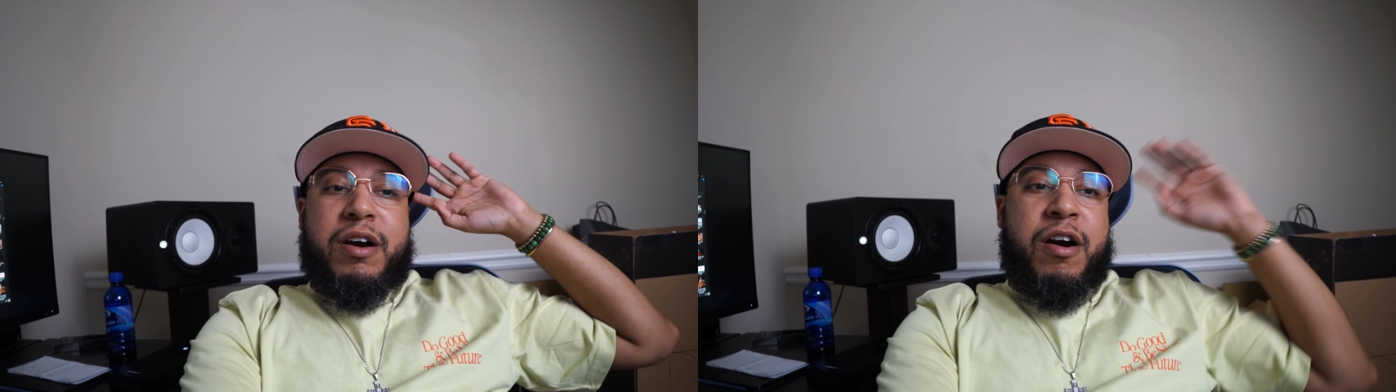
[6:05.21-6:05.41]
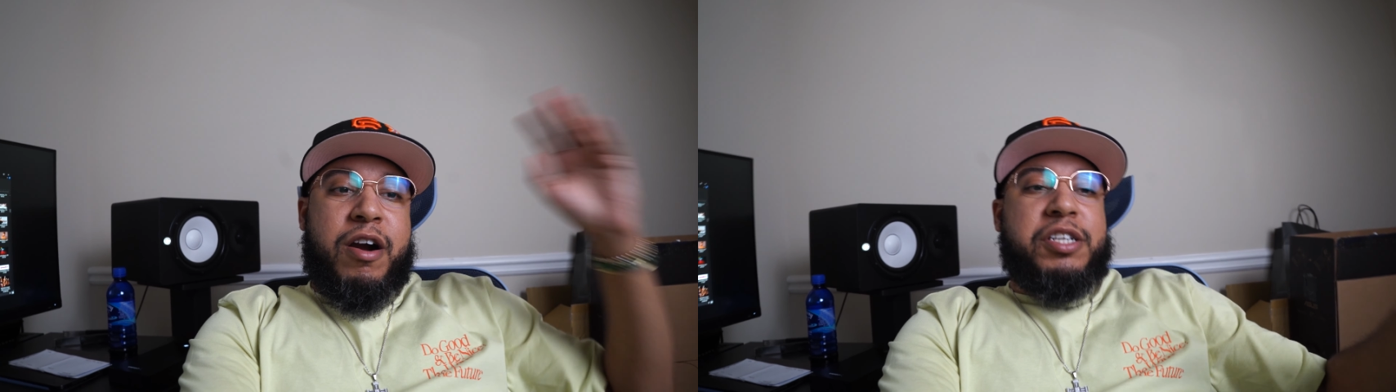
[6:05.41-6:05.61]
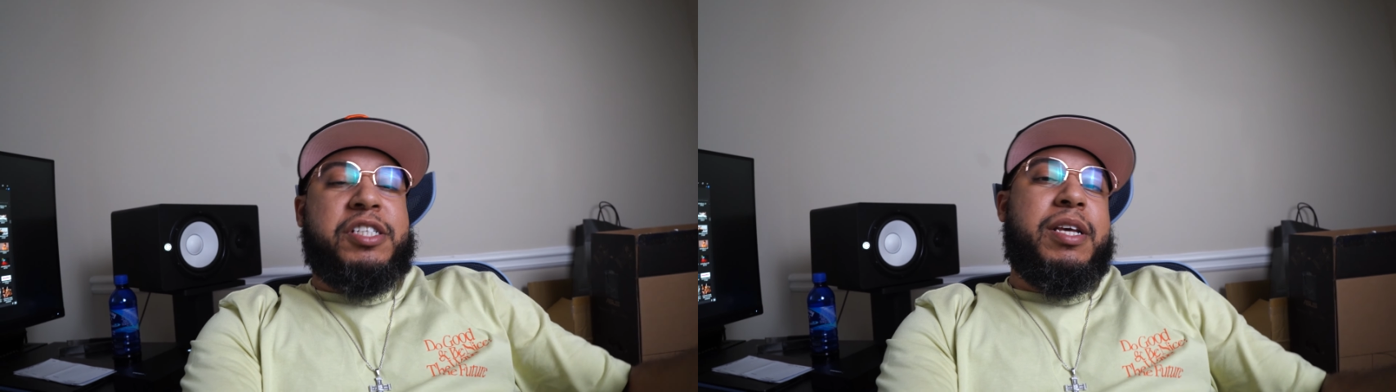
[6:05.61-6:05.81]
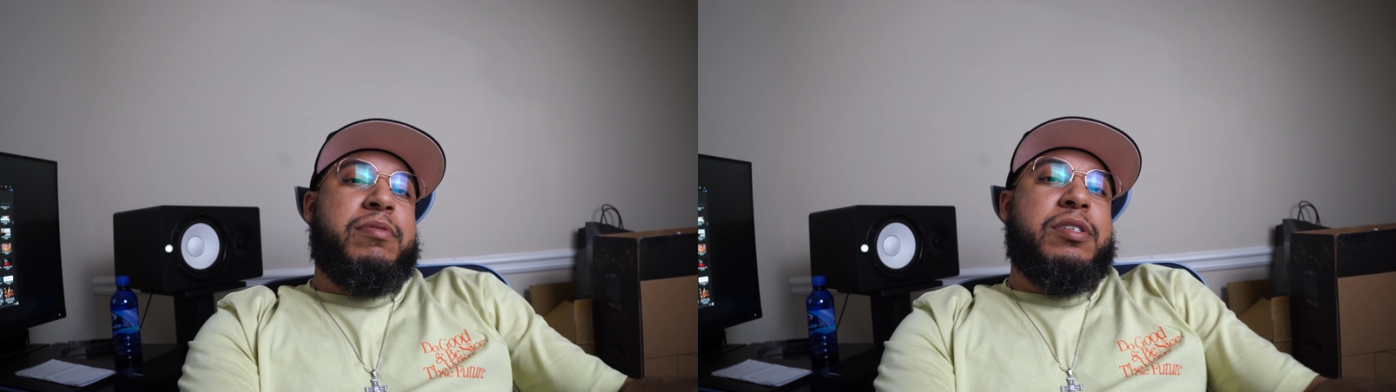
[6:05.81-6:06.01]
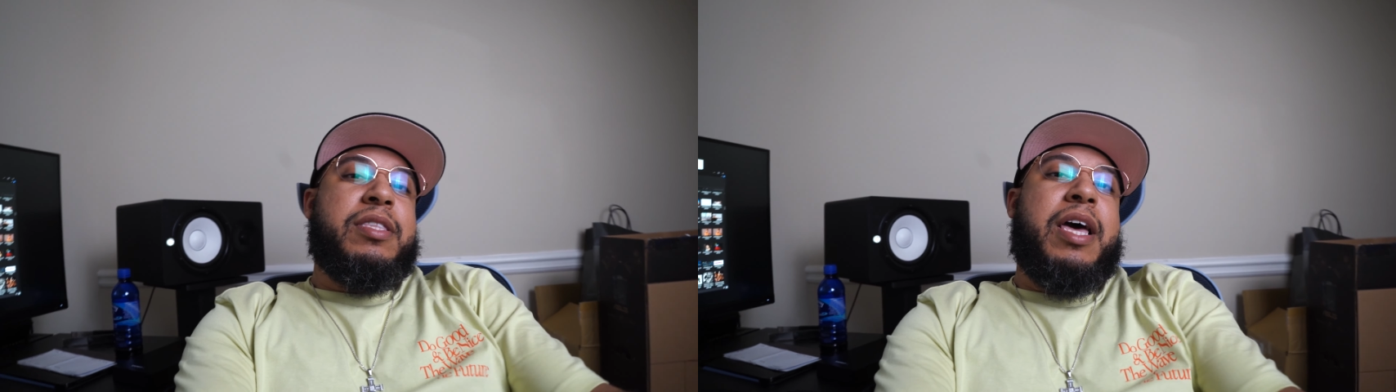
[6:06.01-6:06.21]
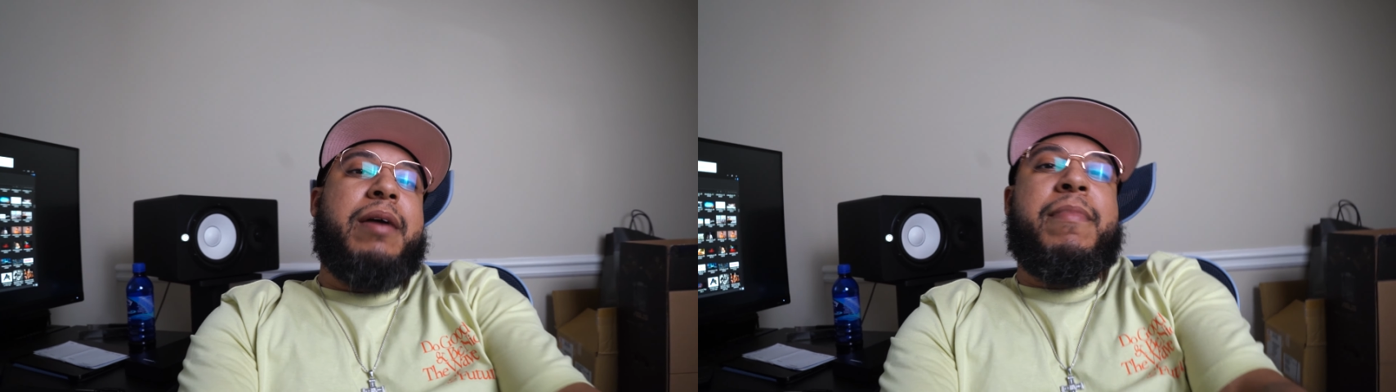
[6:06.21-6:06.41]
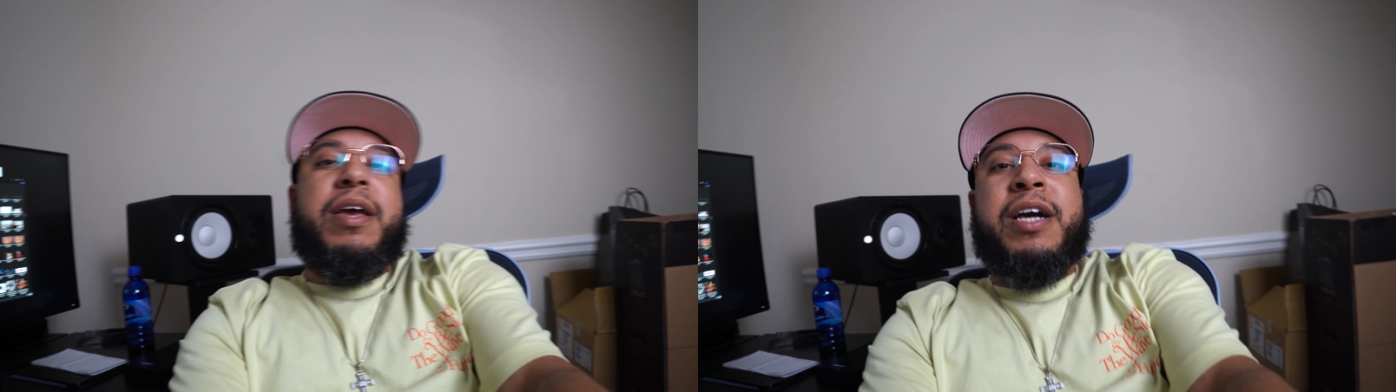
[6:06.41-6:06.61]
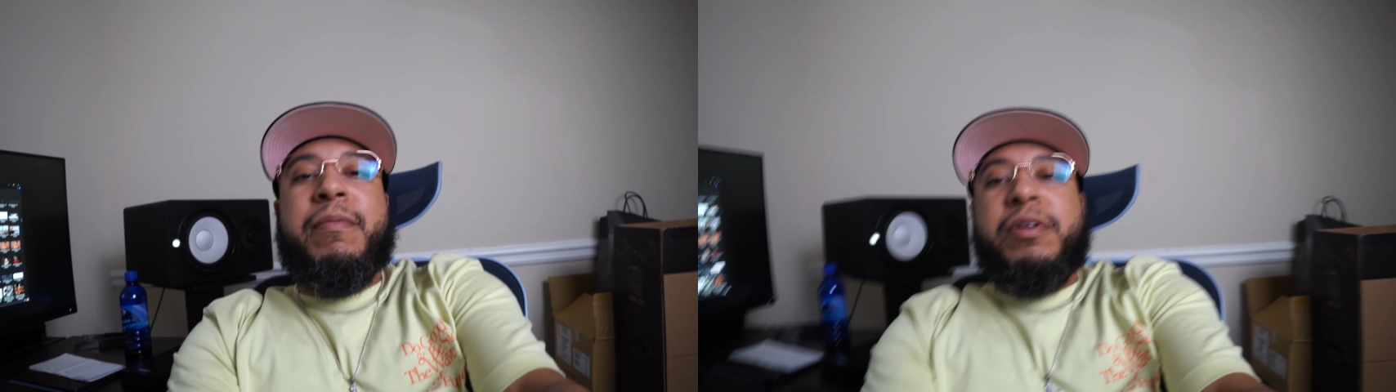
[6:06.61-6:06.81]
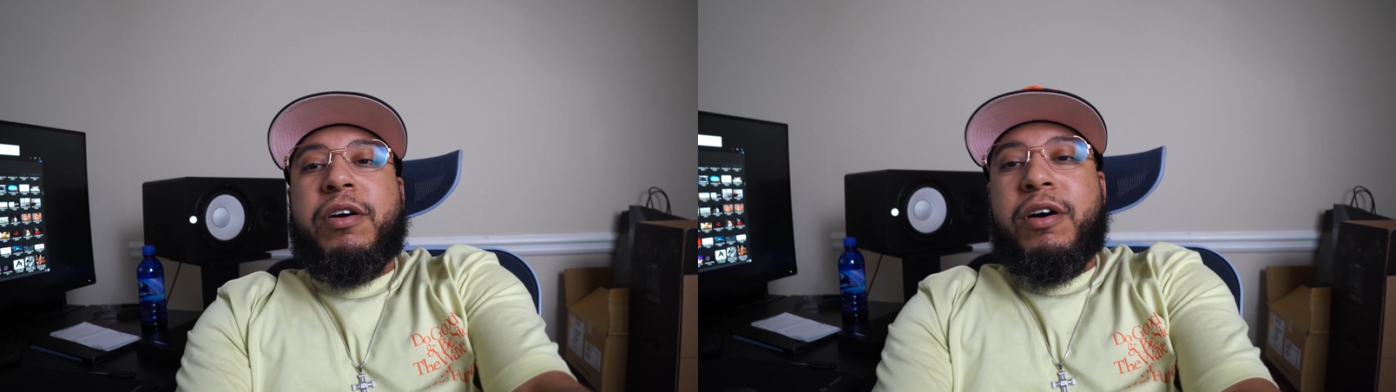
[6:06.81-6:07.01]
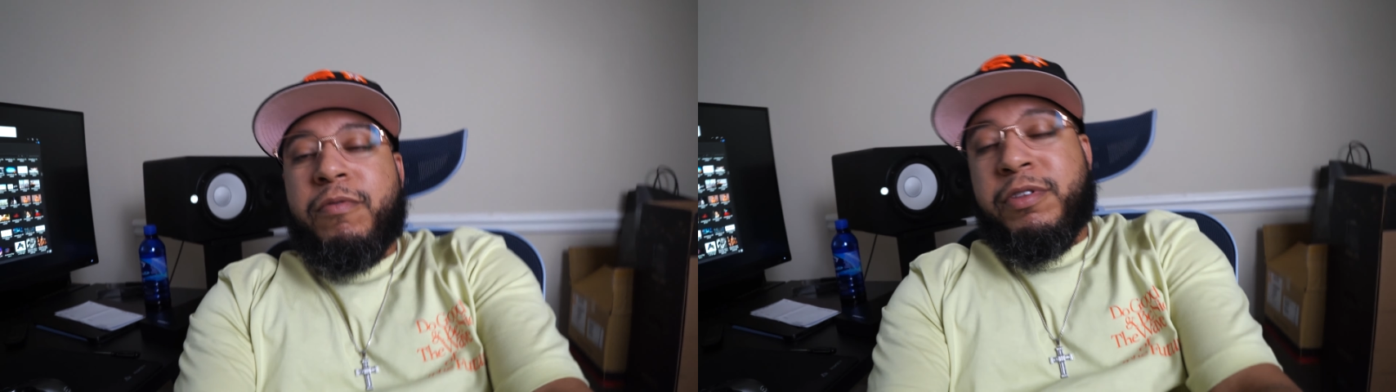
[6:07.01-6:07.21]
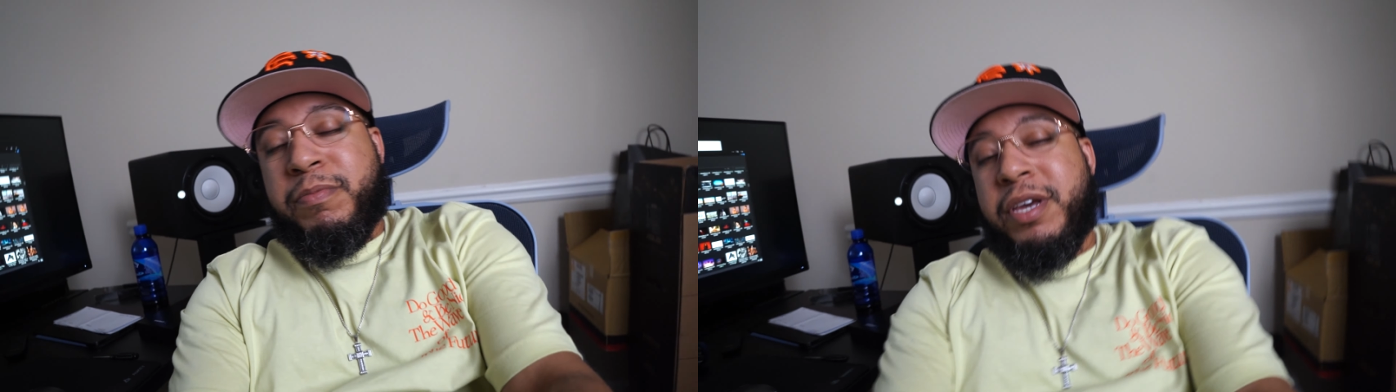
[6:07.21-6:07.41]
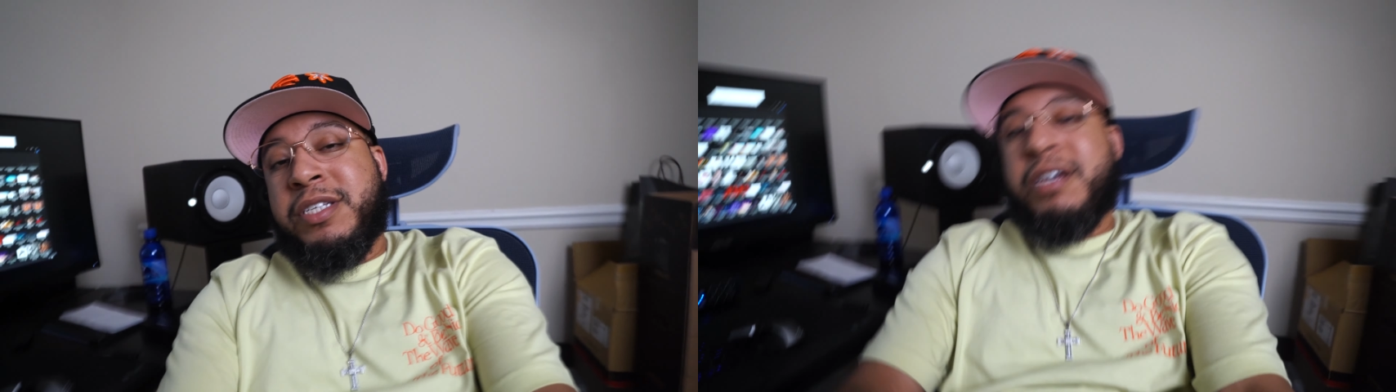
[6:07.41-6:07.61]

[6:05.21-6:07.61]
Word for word: hardships that may come along with being